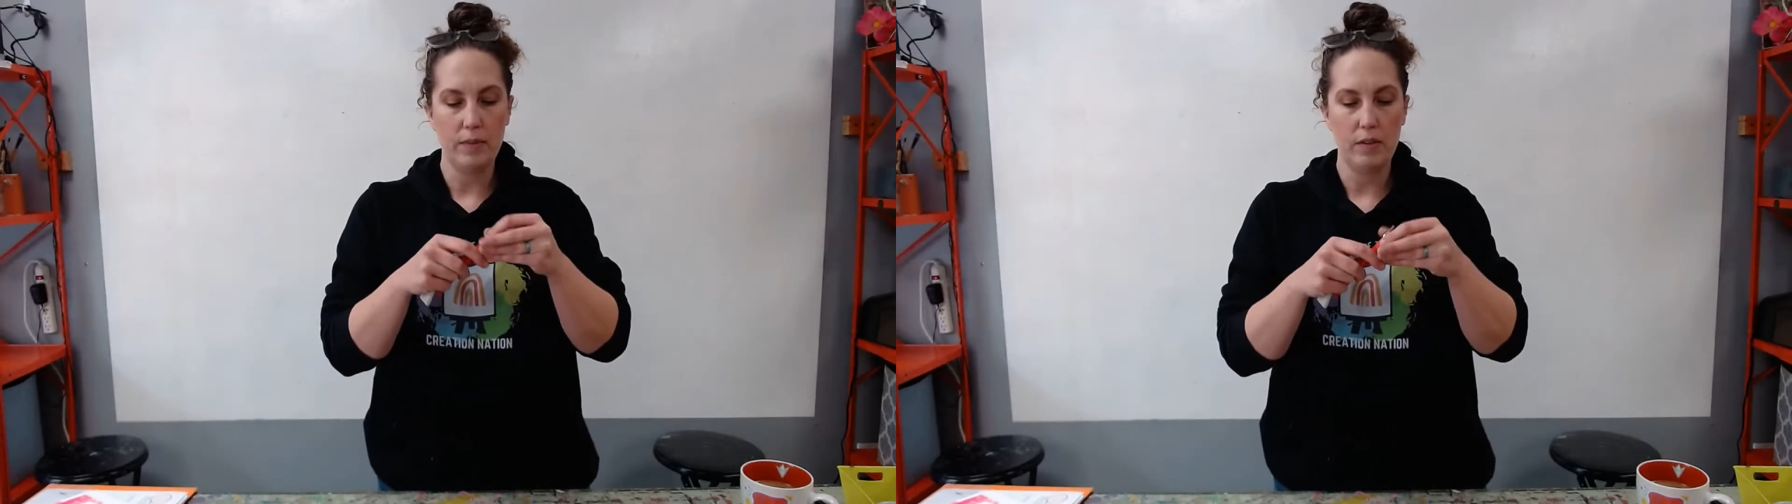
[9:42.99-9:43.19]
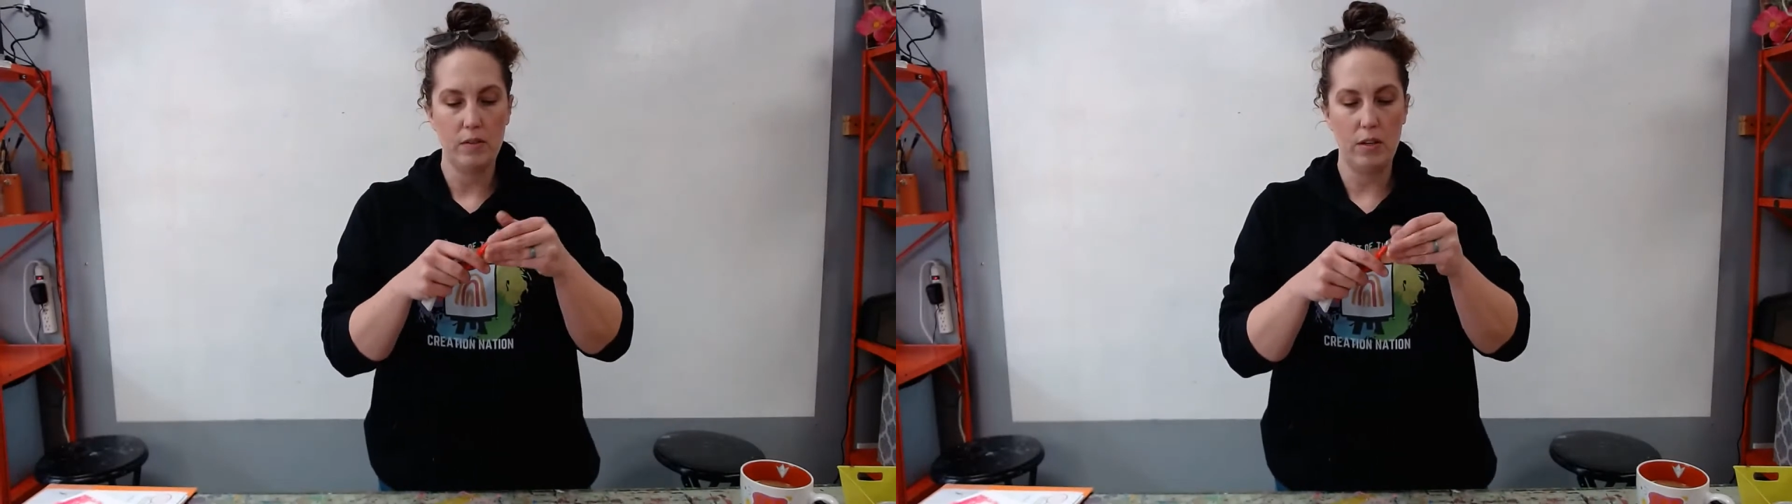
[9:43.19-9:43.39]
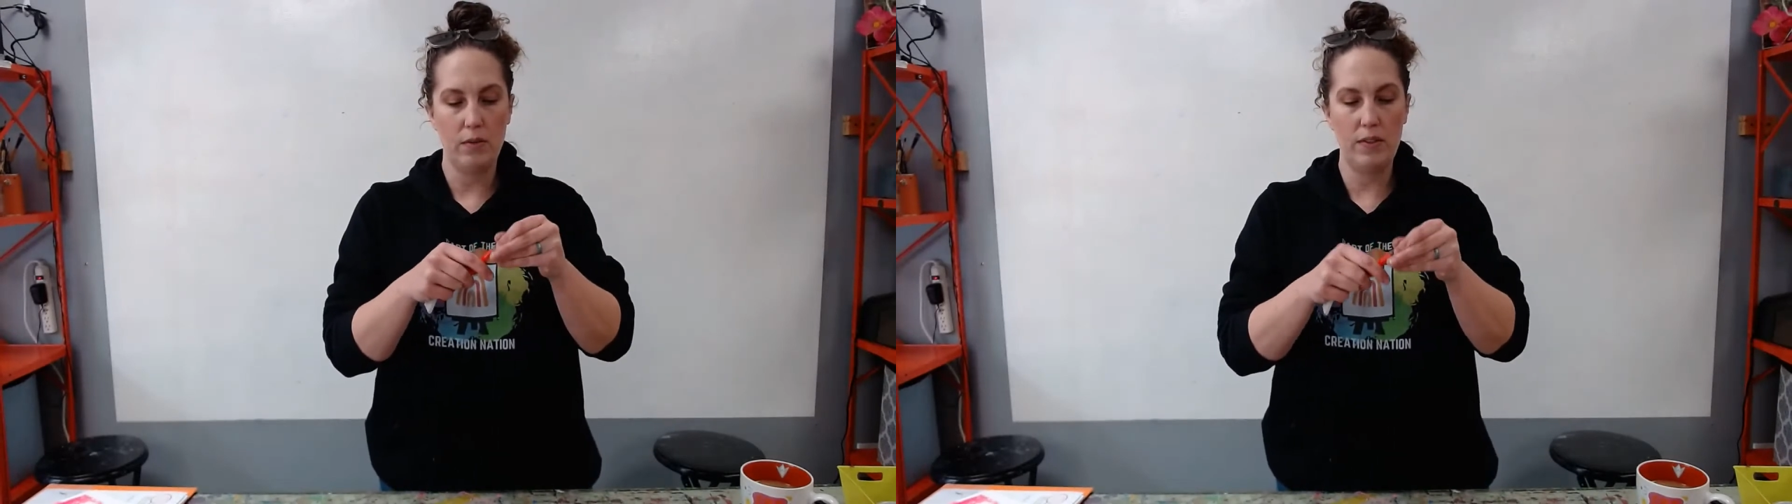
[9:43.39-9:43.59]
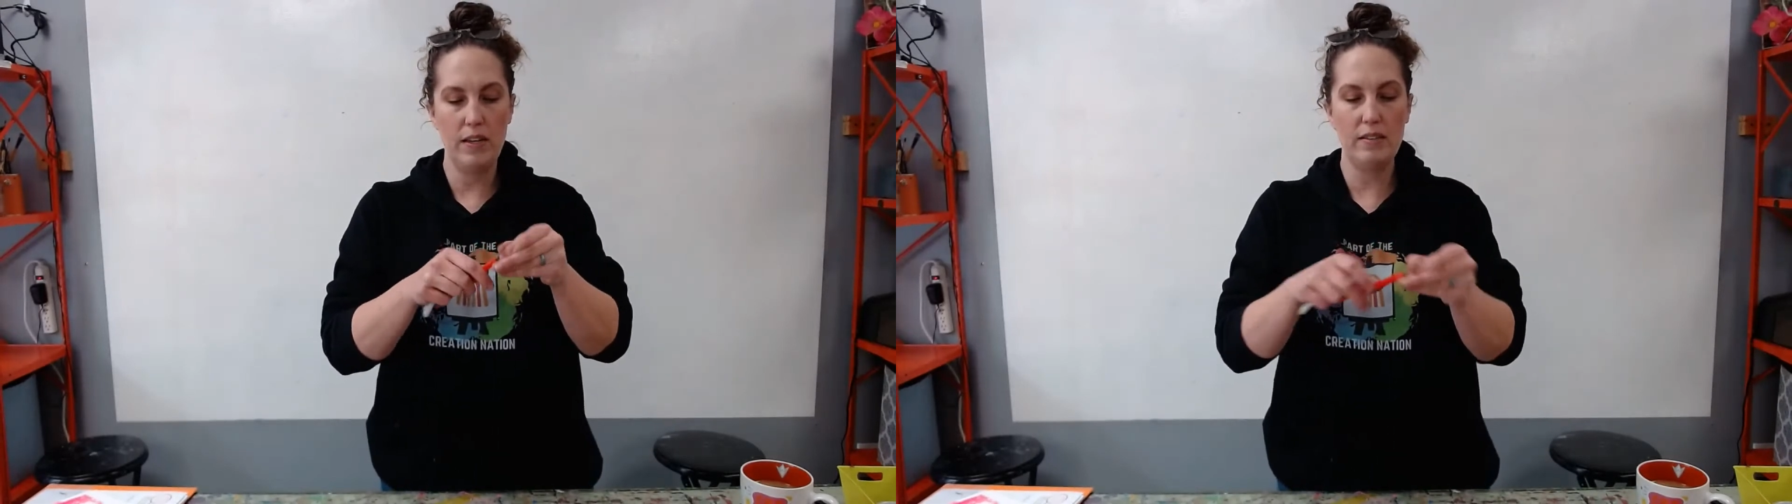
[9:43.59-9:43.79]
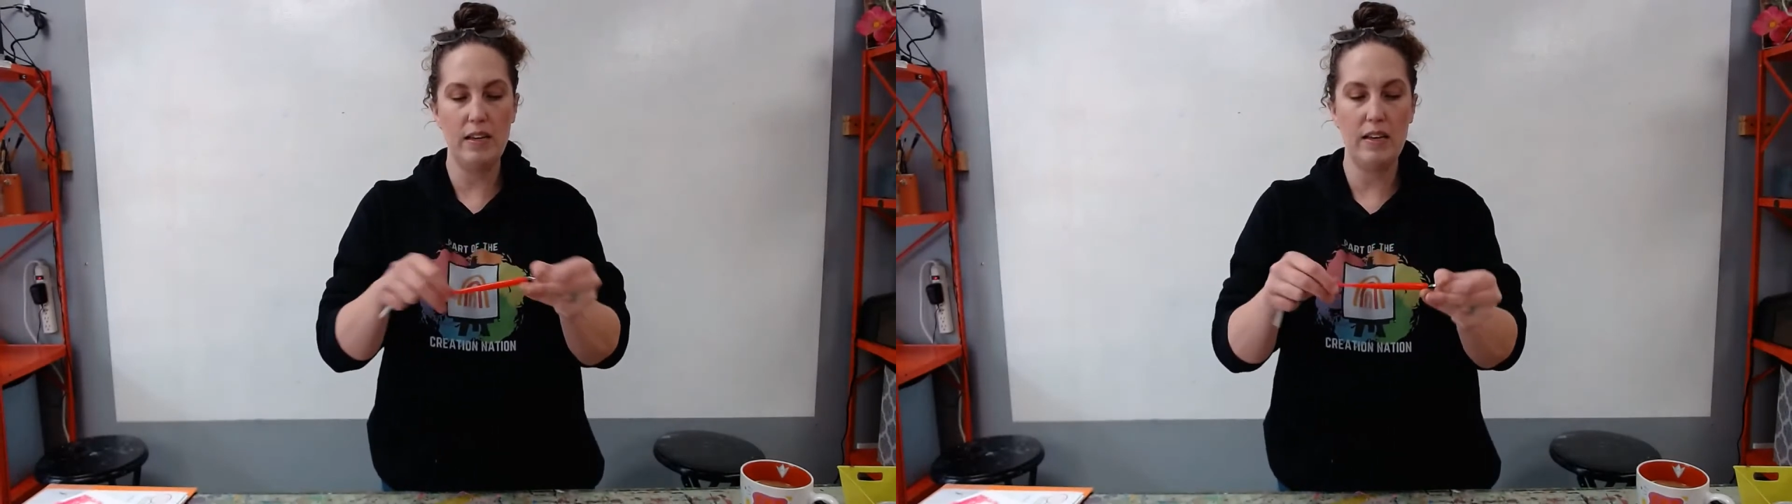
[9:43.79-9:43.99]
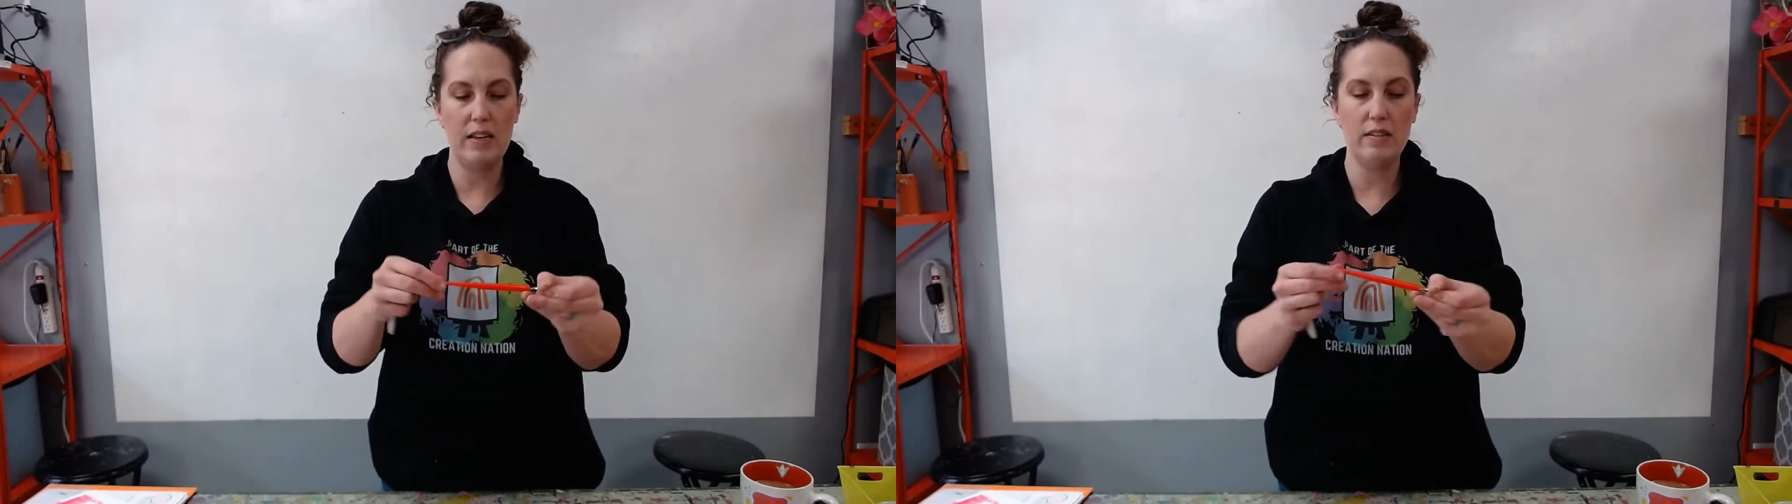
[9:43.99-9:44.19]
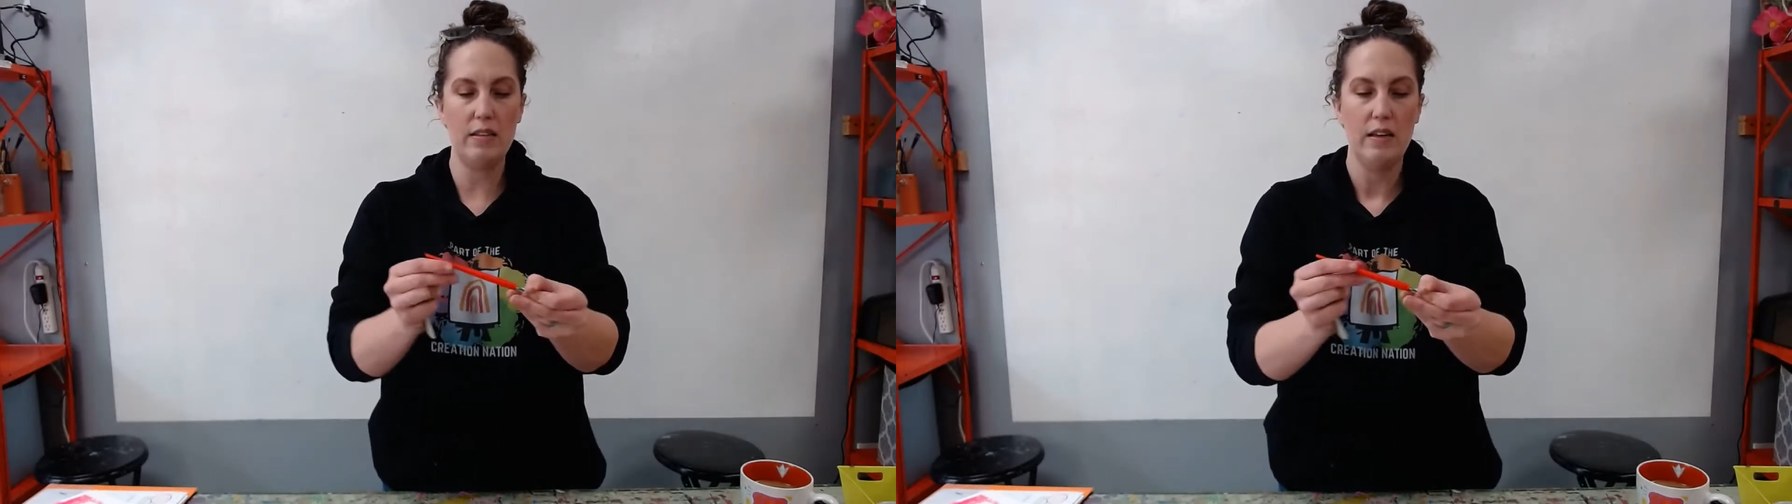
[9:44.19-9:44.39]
So this